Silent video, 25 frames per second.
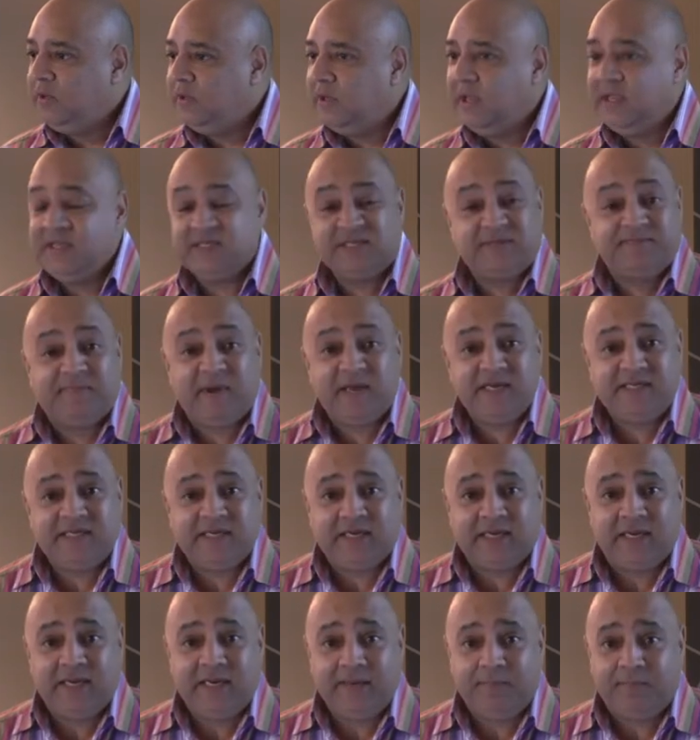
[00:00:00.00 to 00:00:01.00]
It's
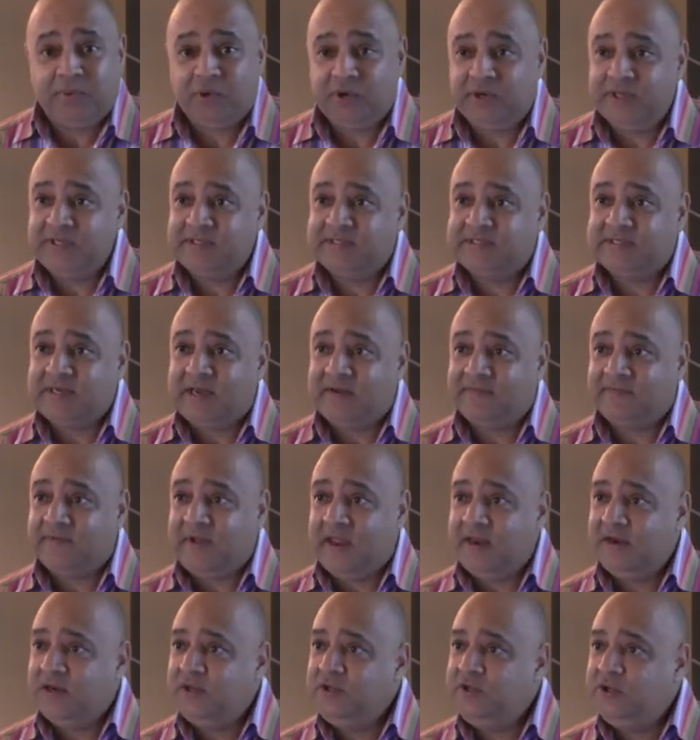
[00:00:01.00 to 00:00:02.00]
basically putting stuff
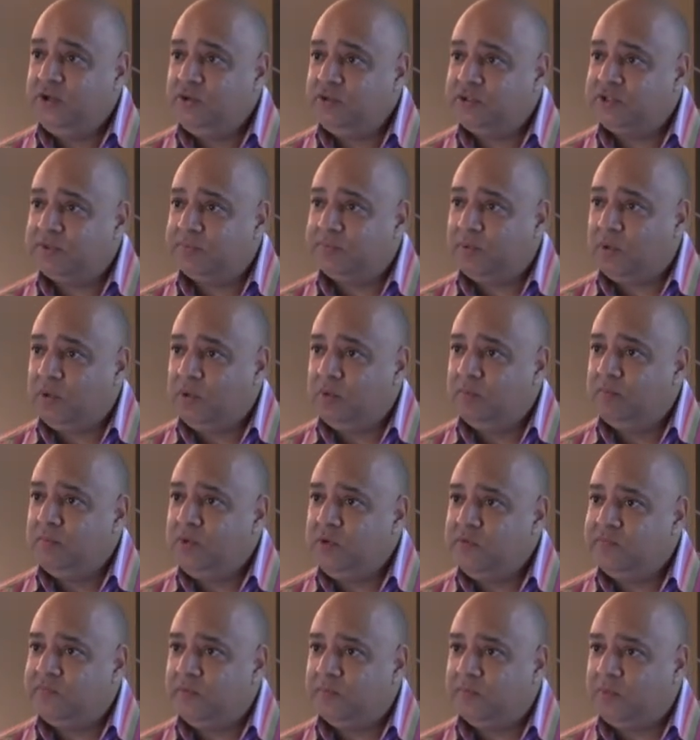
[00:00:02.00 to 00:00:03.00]
in a usable,
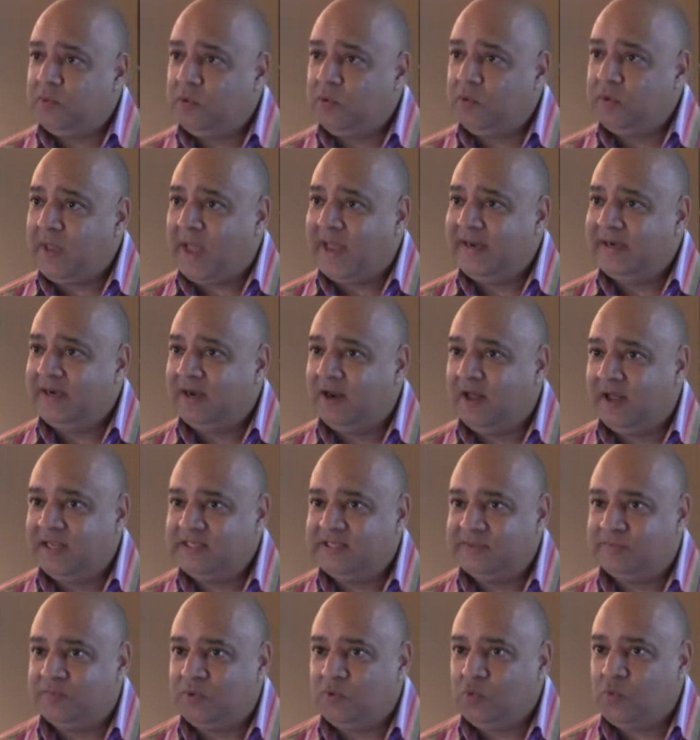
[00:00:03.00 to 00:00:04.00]
movable,
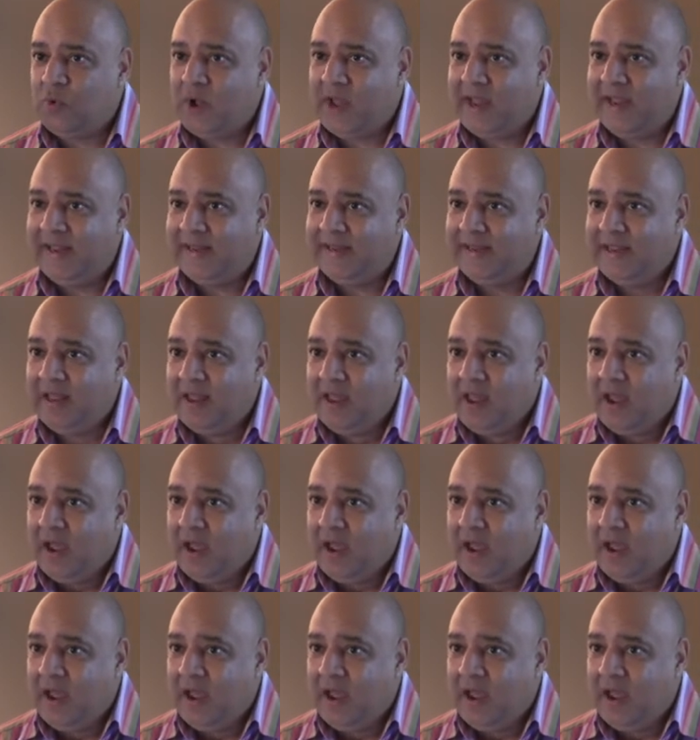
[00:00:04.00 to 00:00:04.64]
analyzable way